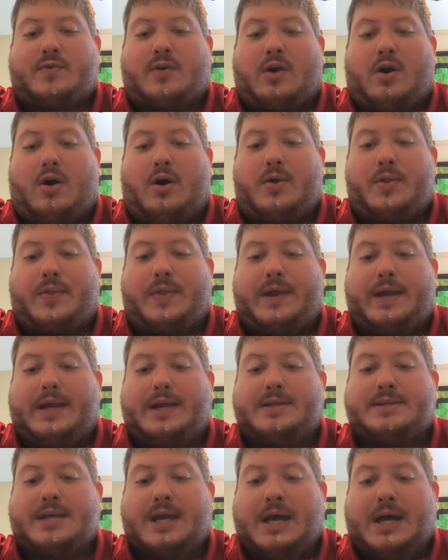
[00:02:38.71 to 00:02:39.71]
for all
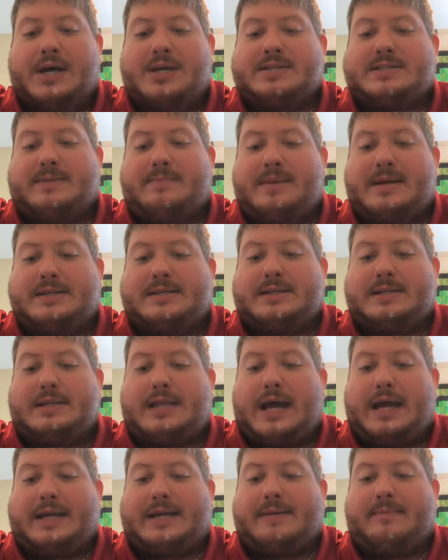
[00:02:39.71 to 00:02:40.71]
things submit to
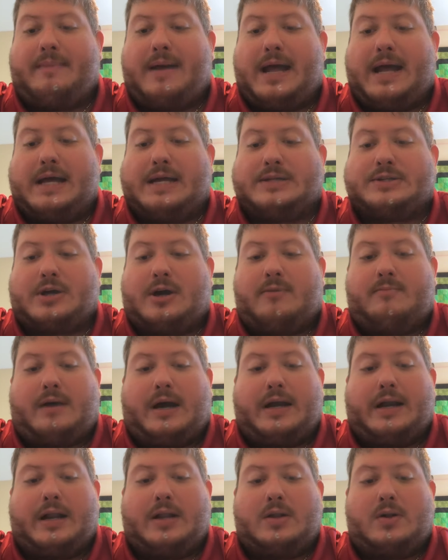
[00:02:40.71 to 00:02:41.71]
thy command, O
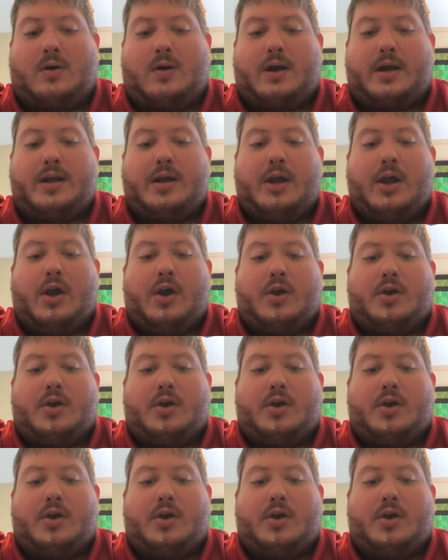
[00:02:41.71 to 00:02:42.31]
mighty Lord.